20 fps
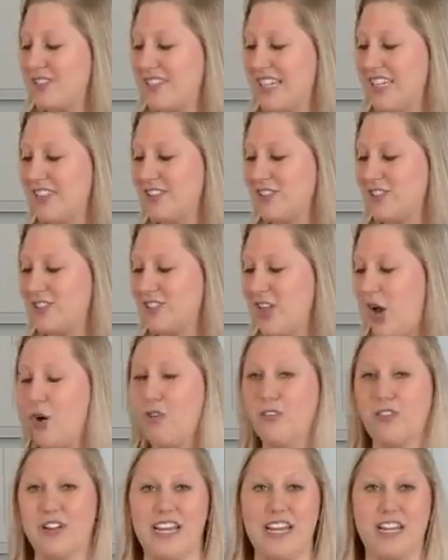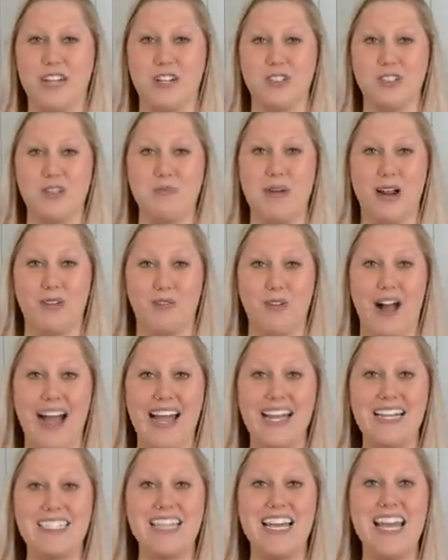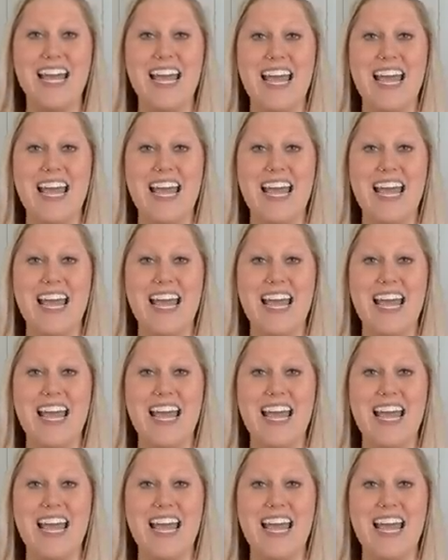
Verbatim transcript: sealers over here to my right,